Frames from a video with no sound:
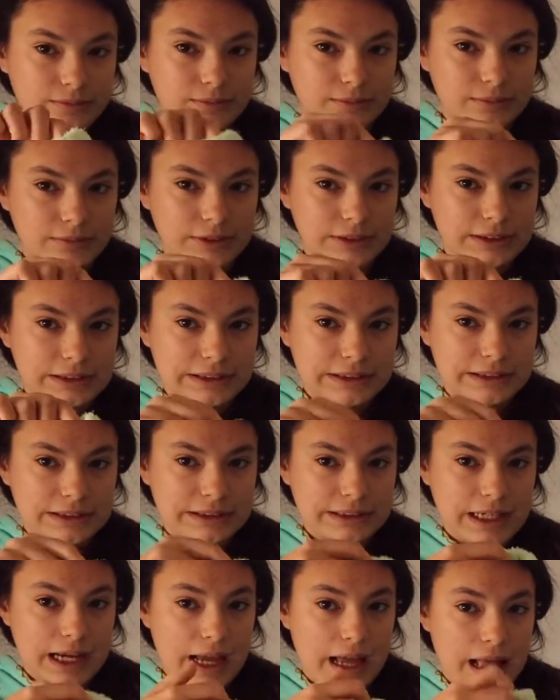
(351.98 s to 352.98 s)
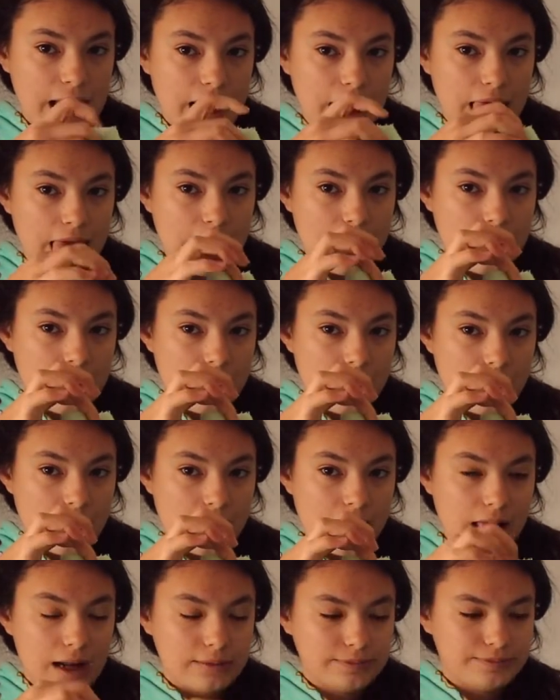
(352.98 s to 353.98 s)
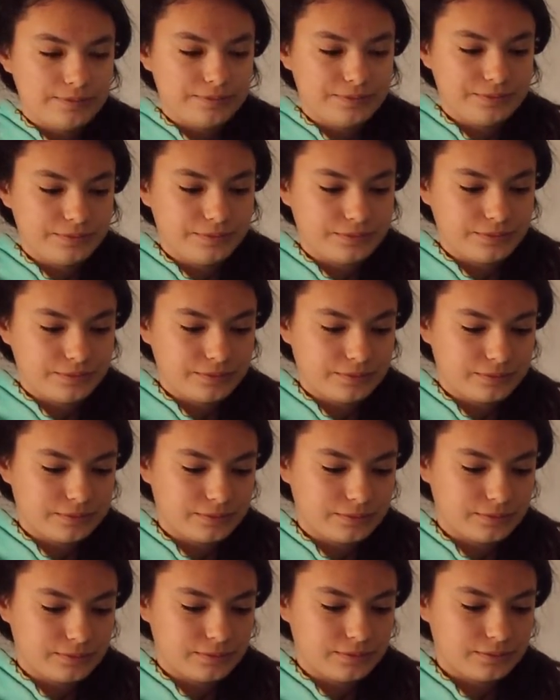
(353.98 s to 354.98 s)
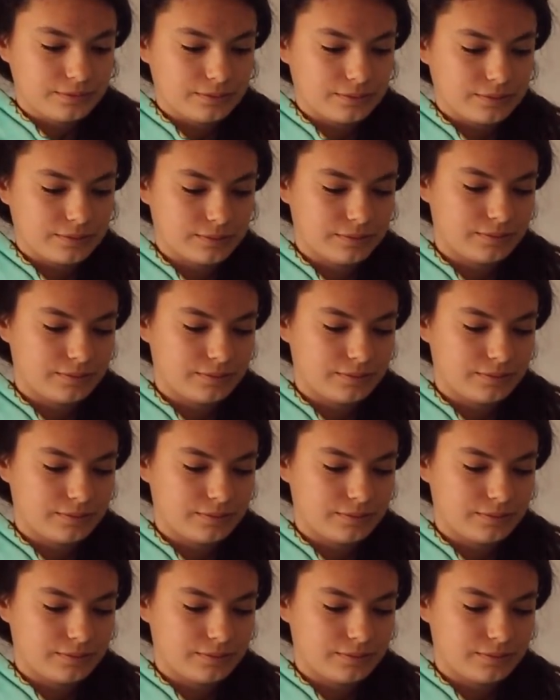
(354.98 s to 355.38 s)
Nobody speaks.